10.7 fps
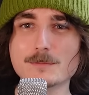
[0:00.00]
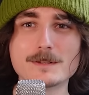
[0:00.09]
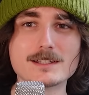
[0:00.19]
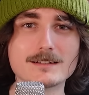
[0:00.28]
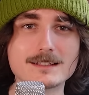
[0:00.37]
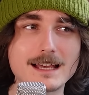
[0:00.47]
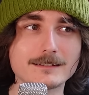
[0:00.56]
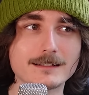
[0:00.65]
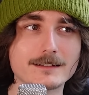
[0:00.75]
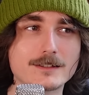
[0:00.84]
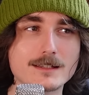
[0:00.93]
must be so
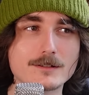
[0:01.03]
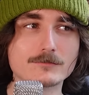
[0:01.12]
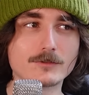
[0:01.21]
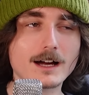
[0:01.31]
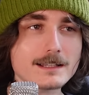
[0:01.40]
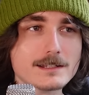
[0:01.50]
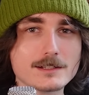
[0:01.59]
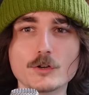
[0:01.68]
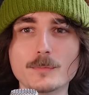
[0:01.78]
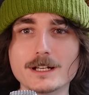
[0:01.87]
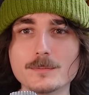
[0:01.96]
talented to write
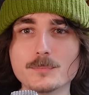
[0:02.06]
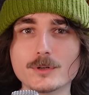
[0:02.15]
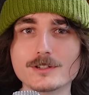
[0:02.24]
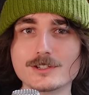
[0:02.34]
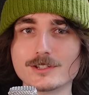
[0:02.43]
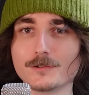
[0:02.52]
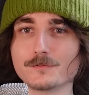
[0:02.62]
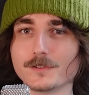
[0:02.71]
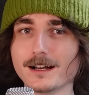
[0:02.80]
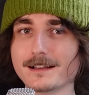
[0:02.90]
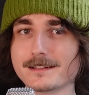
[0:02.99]
so many books so
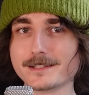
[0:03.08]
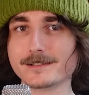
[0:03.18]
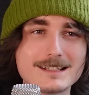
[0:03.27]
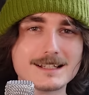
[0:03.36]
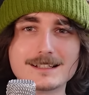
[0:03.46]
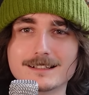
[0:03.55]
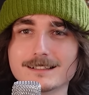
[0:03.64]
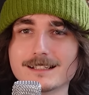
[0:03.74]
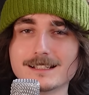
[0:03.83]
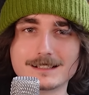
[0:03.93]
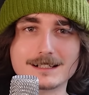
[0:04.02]
fast. This
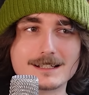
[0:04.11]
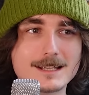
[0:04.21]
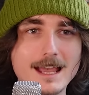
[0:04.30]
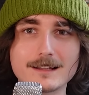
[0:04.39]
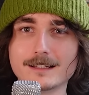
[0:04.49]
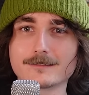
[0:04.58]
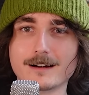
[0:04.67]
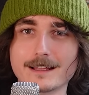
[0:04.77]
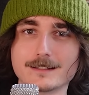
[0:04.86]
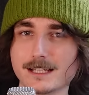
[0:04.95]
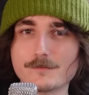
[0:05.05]
is an astounding
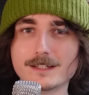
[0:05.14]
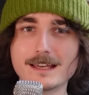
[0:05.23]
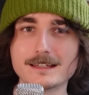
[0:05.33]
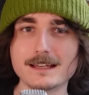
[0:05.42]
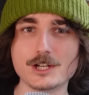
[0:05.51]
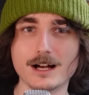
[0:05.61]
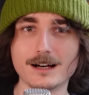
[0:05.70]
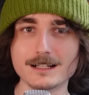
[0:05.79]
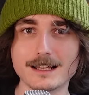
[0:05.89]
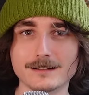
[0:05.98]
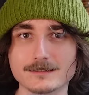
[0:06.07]
rate. Stephen King, eat your
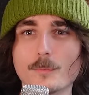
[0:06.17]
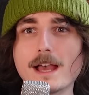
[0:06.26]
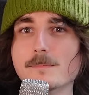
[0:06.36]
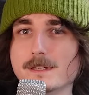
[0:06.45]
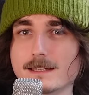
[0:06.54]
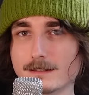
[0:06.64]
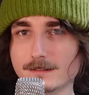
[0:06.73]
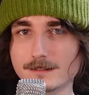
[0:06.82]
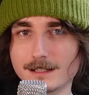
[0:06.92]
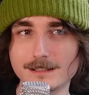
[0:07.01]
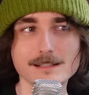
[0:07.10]
heart out. Or maybe...
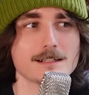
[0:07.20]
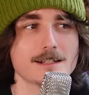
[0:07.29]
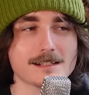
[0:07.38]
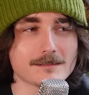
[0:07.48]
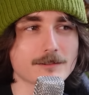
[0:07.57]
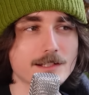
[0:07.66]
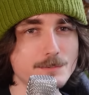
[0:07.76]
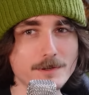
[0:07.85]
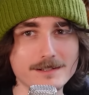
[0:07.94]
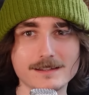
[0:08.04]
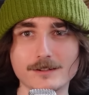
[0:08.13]
Now, this is just a little
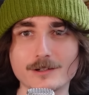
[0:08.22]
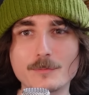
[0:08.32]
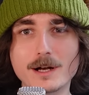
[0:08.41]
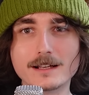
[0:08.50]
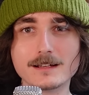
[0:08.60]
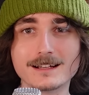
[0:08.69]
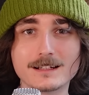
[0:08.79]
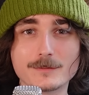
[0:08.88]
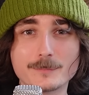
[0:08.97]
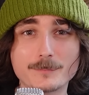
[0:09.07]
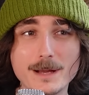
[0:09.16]
conspiracy theory of mine.
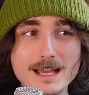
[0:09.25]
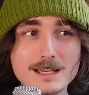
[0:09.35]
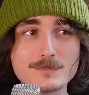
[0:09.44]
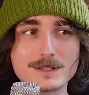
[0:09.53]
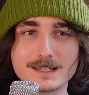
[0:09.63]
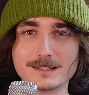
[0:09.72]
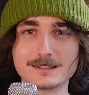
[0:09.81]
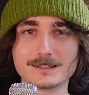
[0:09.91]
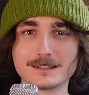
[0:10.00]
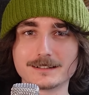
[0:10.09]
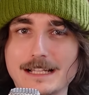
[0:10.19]
Maybe
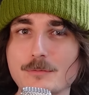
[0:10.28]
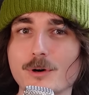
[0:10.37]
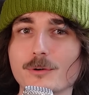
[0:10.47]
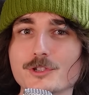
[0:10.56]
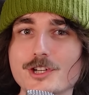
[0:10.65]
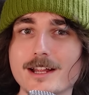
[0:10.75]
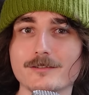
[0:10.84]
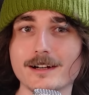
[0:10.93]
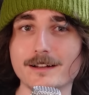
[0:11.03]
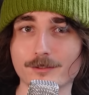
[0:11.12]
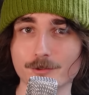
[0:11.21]
they were all
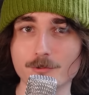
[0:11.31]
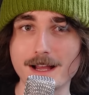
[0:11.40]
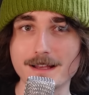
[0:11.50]
generated through